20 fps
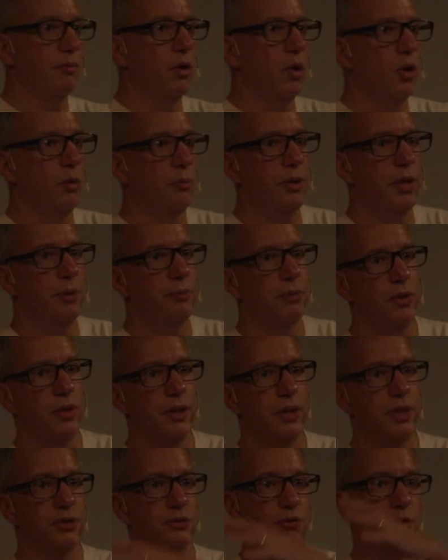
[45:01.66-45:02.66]
more people
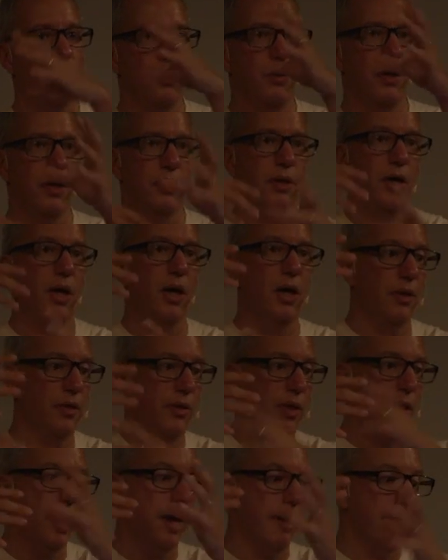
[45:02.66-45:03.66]
than is following
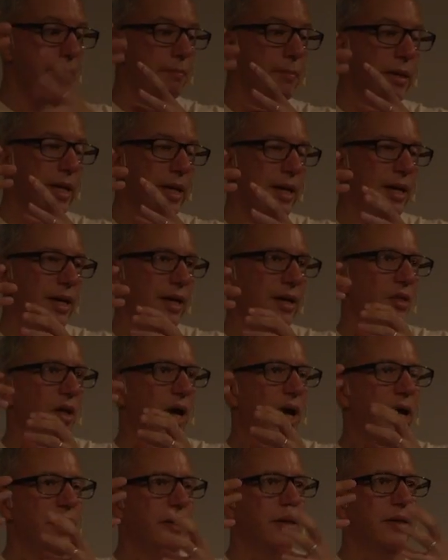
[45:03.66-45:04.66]
them,
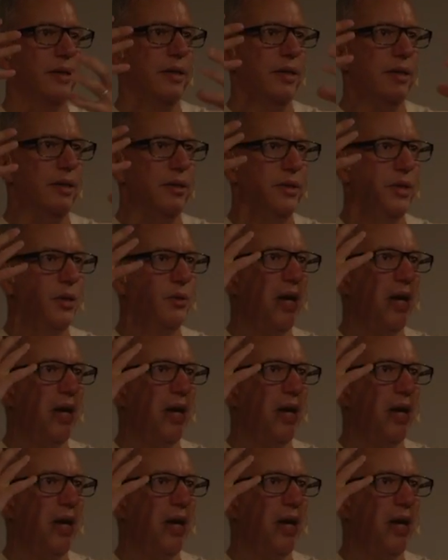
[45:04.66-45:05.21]
then you